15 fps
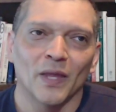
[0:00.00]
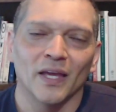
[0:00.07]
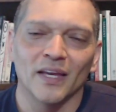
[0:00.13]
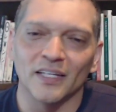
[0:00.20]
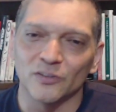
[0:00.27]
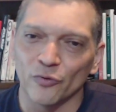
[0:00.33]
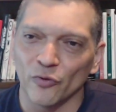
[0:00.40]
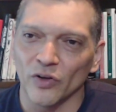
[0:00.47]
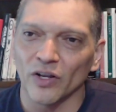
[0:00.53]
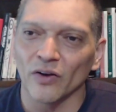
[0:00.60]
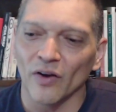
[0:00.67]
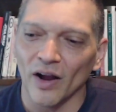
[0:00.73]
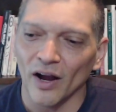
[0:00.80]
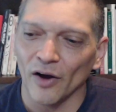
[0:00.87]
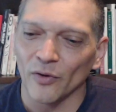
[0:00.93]
is
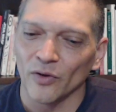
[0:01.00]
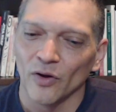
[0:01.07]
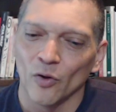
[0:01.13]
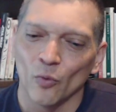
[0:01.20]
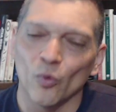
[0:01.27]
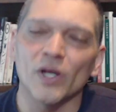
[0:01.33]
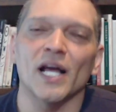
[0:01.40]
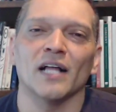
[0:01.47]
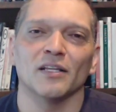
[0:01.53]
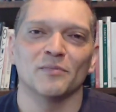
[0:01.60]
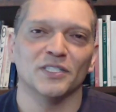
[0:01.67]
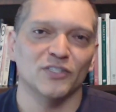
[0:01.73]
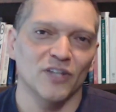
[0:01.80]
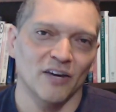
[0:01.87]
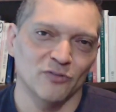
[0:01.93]
figure out what
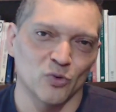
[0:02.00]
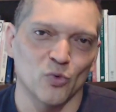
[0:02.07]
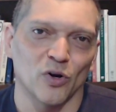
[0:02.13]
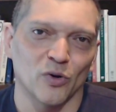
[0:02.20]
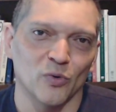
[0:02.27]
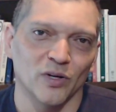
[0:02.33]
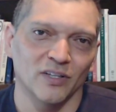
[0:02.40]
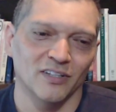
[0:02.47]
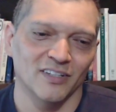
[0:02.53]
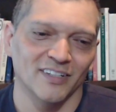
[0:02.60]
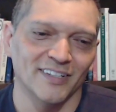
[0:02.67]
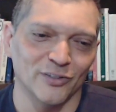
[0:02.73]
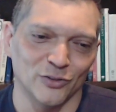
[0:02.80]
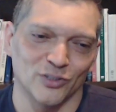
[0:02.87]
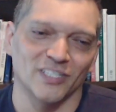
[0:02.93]
elements you have to work with
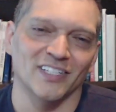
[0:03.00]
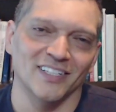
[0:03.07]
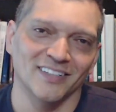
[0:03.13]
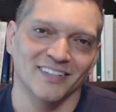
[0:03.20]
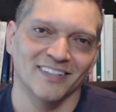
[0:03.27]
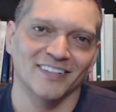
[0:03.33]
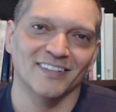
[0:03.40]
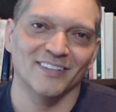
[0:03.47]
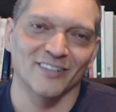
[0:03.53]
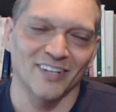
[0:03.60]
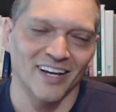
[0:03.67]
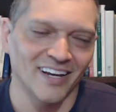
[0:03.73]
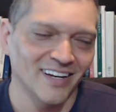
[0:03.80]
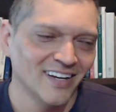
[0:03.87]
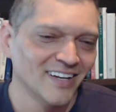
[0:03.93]
in your scene.
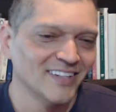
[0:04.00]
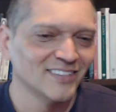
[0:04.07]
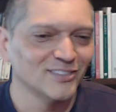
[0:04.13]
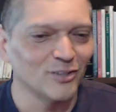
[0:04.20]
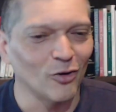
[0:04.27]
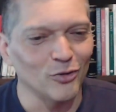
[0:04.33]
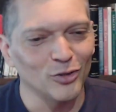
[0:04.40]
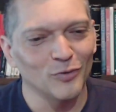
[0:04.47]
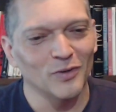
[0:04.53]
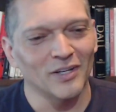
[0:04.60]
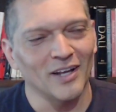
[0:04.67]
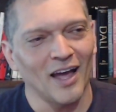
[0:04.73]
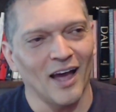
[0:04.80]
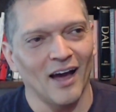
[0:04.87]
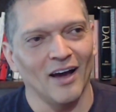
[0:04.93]
Okay, so you could
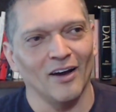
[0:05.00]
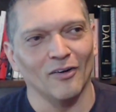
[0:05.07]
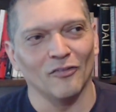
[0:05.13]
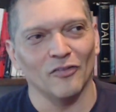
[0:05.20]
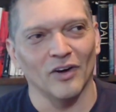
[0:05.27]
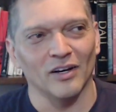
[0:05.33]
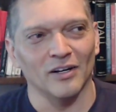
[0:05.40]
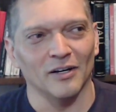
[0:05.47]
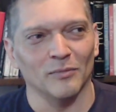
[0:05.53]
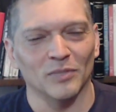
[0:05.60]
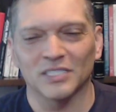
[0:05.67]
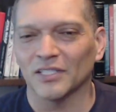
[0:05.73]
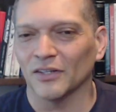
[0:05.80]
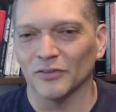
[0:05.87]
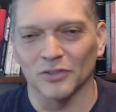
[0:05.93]
have,
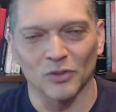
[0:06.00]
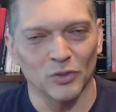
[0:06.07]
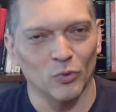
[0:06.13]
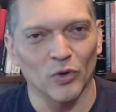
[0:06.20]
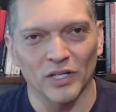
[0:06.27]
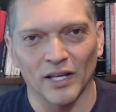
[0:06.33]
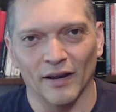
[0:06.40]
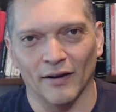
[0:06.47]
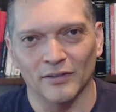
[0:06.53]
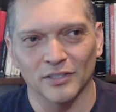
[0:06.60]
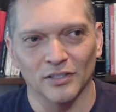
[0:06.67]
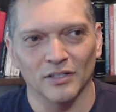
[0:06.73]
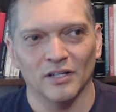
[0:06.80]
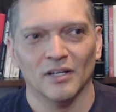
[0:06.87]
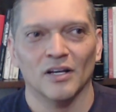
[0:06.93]
let's say there's only one
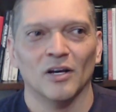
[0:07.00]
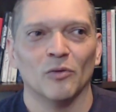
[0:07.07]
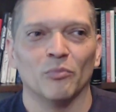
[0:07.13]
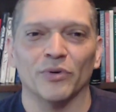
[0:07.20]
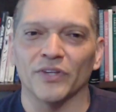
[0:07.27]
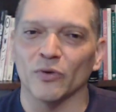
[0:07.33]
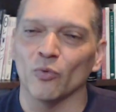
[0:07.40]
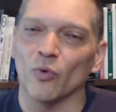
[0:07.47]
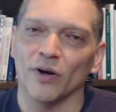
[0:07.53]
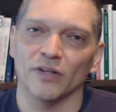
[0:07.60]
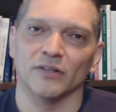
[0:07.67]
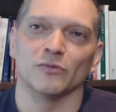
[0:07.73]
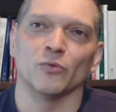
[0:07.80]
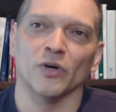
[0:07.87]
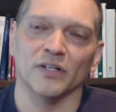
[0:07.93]
character, but then where
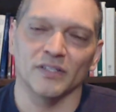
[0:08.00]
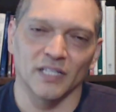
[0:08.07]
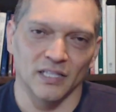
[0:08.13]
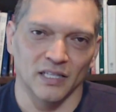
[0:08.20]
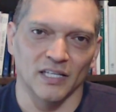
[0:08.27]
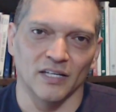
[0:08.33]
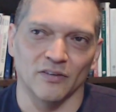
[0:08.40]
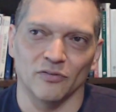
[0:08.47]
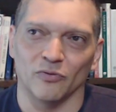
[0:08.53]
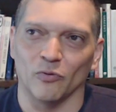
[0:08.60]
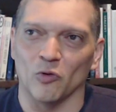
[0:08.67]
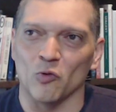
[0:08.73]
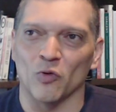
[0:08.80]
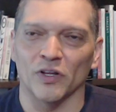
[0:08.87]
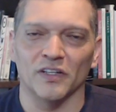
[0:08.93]
do they live?
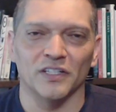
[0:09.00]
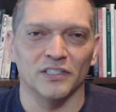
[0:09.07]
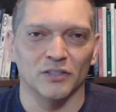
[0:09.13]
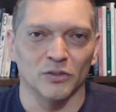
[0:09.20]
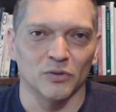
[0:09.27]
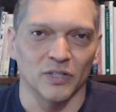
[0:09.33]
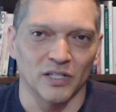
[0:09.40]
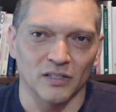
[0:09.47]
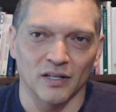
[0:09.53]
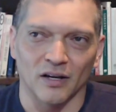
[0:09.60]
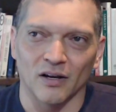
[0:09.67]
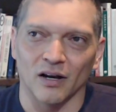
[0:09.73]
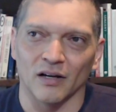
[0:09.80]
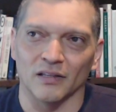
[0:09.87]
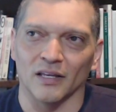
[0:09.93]
What are they doing? Like,
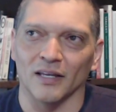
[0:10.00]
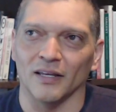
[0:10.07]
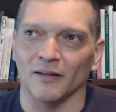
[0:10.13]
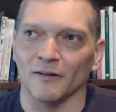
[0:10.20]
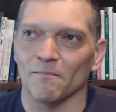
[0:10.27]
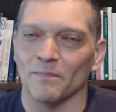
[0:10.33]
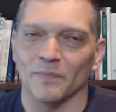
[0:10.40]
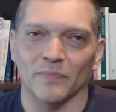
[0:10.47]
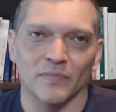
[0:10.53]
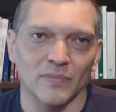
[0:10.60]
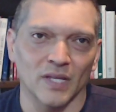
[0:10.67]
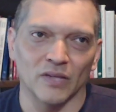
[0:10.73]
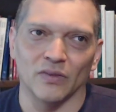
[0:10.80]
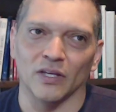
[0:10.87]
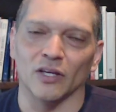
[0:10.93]
are they
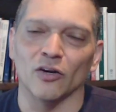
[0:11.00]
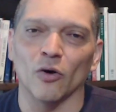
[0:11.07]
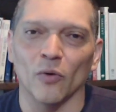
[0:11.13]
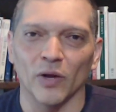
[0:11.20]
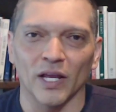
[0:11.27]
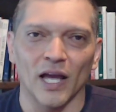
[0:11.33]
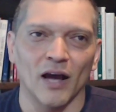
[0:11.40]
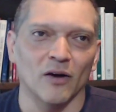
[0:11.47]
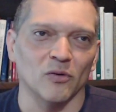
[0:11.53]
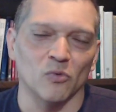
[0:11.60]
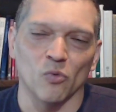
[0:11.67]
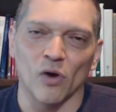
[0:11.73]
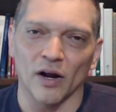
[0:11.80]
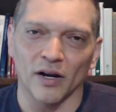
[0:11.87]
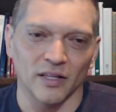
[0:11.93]
Are they going out and
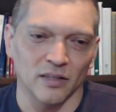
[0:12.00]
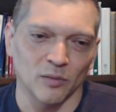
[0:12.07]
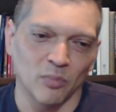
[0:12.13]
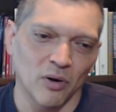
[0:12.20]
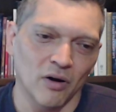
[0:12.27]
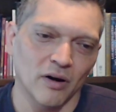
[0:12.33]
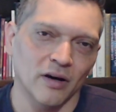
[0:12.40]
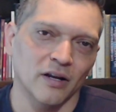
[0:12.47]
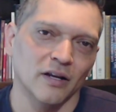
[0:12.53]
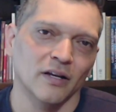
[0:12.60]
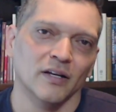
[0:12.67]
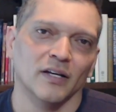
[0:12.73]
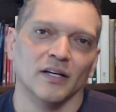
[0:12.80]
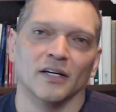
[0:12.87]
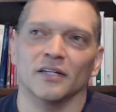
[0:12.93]
walking in the park?
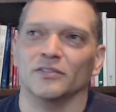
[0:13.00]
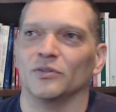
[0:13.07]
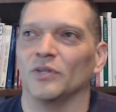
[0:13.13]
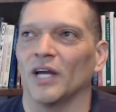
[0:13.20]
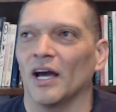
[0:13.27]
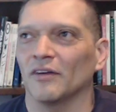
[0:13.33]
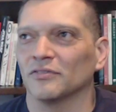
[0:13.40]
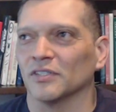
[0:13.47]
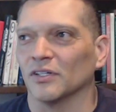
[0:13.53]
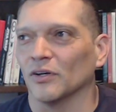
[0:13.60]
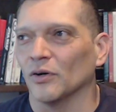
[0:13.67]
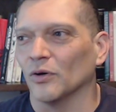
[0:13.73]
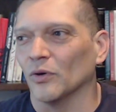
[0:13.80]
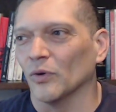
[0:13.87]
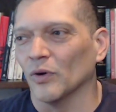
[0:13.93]
Do they have to
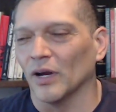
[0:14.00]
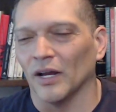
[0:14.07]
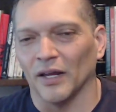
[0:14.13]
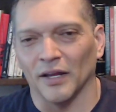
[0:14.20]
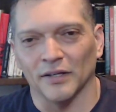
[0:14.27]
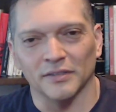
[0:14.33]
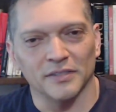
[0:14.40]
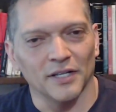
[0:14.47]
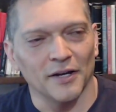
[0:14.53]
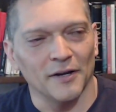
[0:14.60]
go and